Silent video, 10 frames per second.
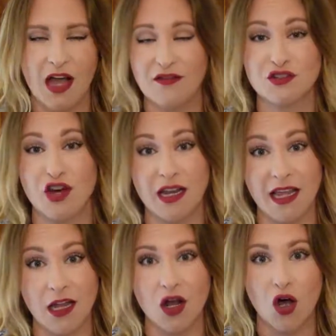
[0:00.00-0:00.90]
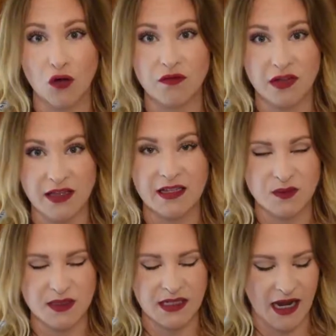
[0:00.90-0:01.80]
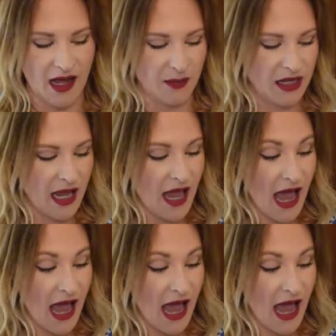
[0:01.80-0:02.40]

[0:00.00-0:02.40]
I haven't tried it yet. Hopefully that's what's going to happen.